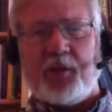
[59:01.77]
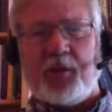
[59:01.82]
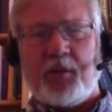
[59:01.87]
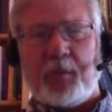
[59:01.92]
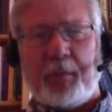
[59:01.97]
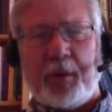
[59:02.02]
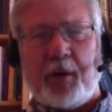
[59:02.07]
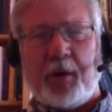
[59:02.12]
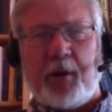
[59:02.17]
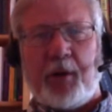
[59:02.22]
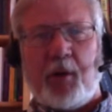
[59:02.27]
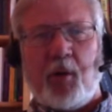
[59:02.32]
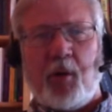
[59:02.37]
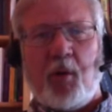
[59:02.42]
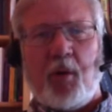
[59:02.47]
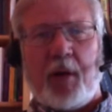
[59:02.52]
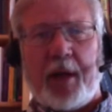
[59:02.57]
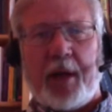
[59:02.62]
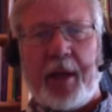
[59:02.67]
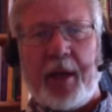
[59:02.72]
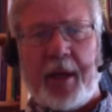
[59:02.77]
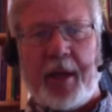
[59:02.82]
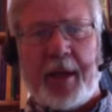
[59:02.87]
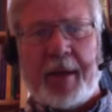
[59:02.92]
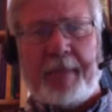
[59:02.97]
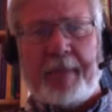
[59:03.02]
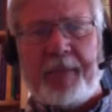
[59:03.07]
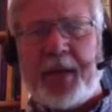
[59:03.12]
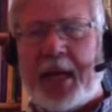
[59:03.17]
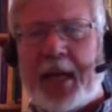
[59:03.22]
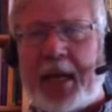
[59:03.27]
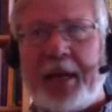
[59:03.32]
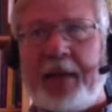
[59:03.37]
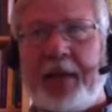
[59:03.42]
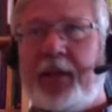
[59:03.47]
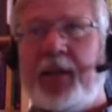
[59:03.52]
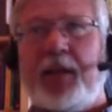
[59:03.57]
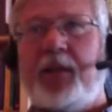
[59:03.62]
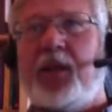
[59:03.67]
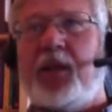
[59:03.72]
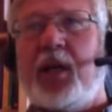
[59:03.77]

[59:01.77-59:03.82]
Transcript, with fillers: superiority. And